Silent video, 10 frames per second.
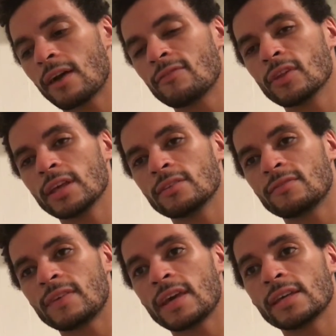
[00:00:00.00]
I feel like the
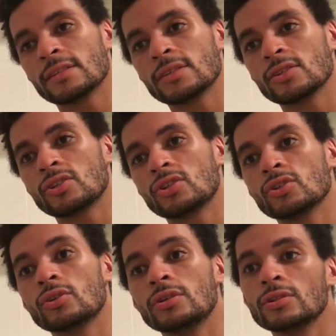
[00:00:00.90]
fans
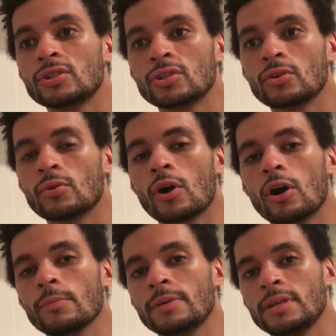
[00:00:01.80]
should show
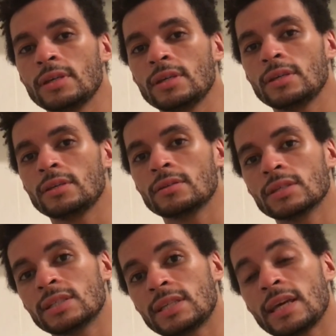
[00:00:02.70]
RBE
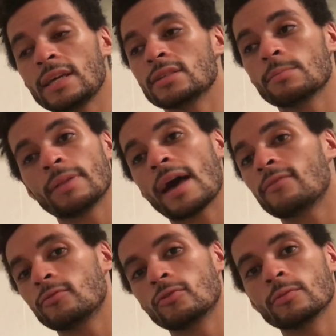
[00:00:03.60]
the stage, the
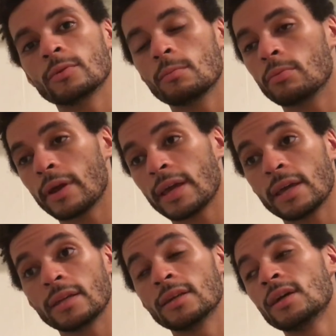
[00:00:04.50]
platform, the
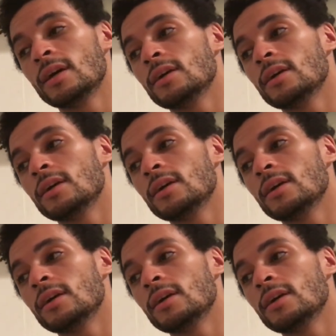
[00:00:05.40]
brand,